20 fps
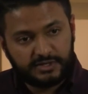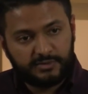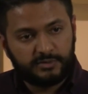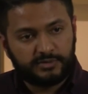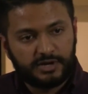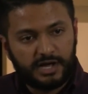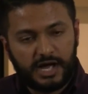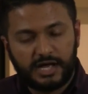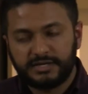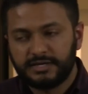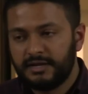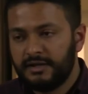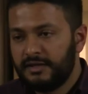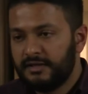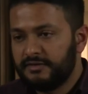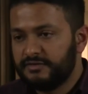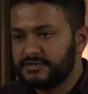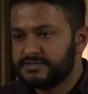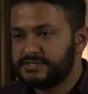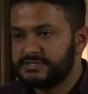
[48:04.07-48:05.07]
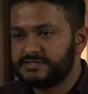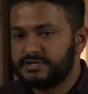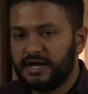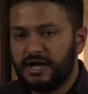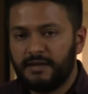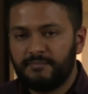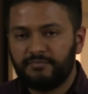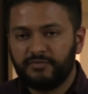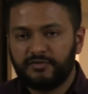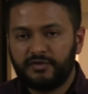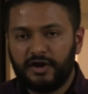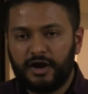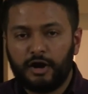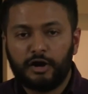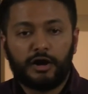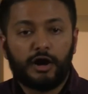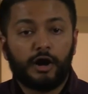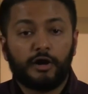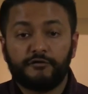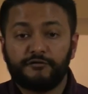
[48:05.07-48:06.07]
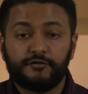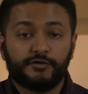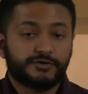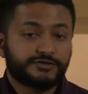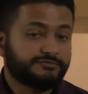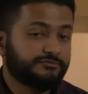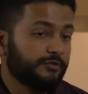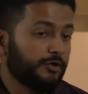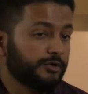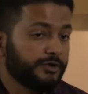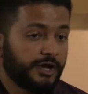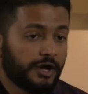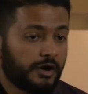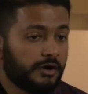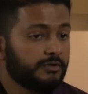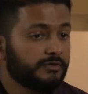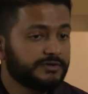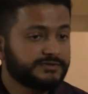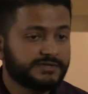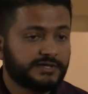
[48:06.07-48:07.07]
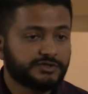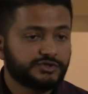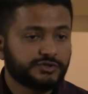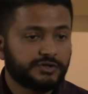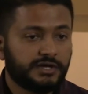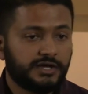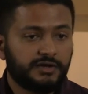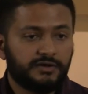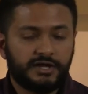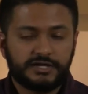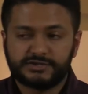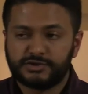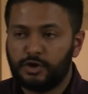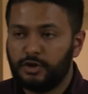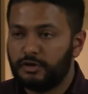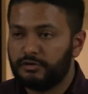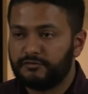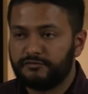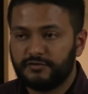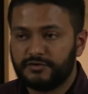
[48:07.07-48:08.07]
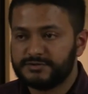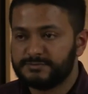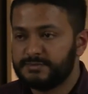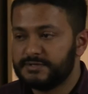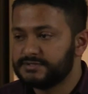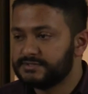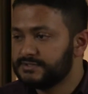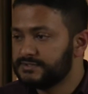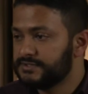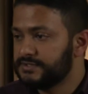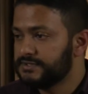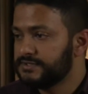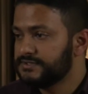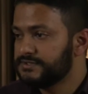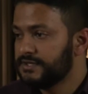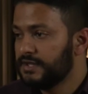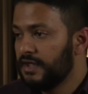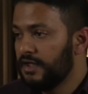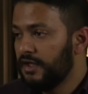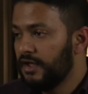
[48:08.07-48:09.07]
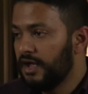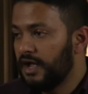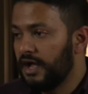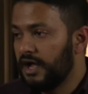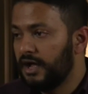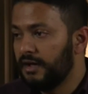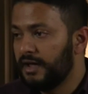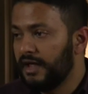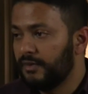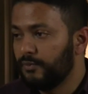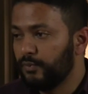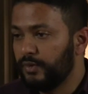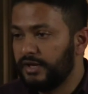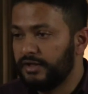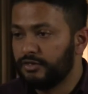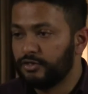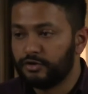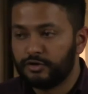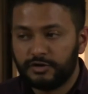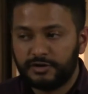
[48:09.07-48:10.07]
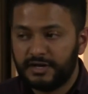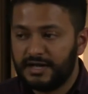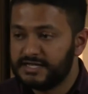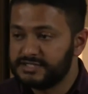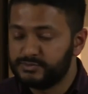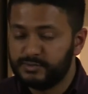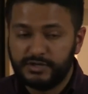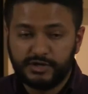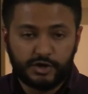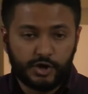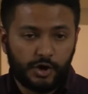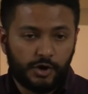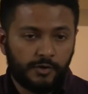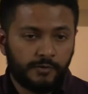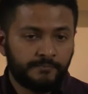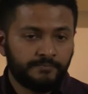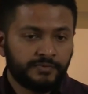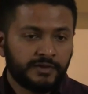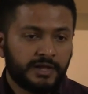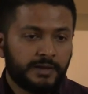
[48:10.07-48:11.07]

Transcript: We're not, this is um, our, our first rodeo, essentially. It's all our first businesses, uh, and we learn as we go.